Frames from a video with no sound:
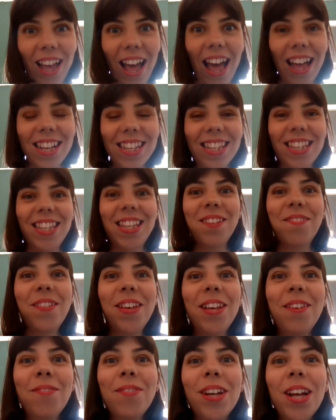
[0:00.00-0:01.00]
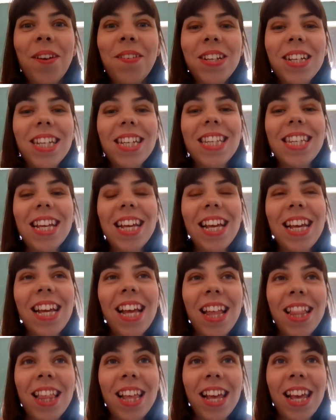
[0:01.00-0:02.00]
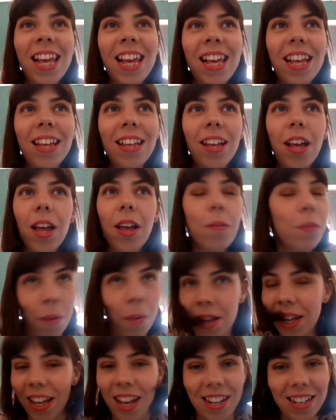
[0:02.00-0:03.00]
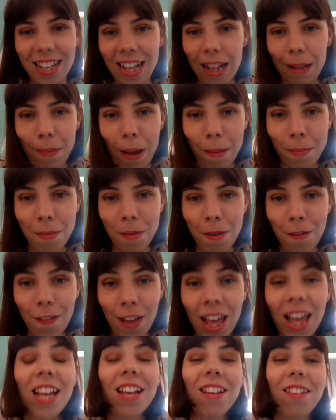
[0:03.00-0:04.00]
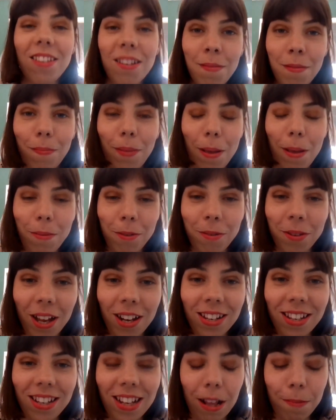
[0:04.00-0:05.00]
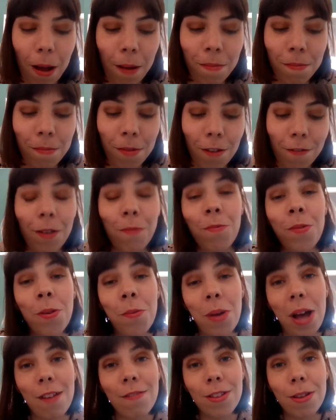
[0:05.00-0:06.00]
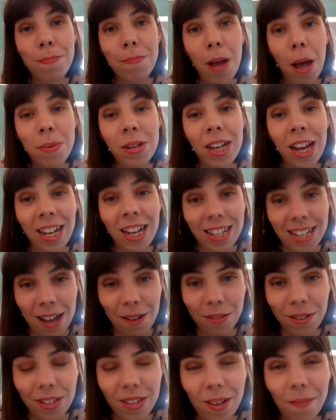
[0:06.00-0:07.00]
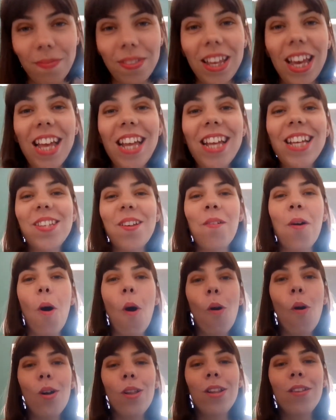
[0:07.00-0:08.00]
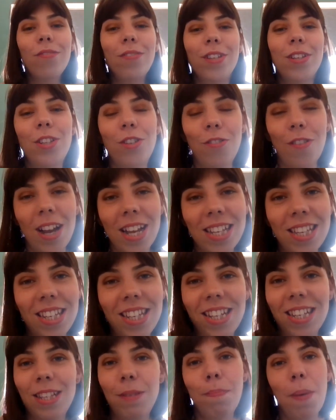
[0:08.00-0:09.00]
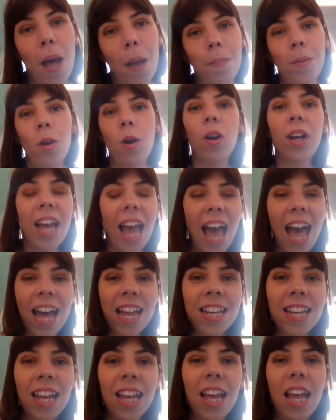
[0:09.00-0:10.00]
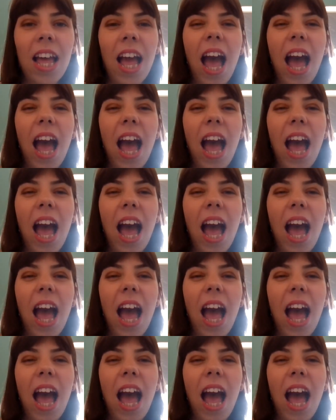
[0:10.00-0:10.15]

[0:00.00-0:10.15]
So we weren't going to see the Barbie movie. Some people were going to see the Barbie movie and we were having a Barbie night out. So all of us dressed as Barbie or Ken.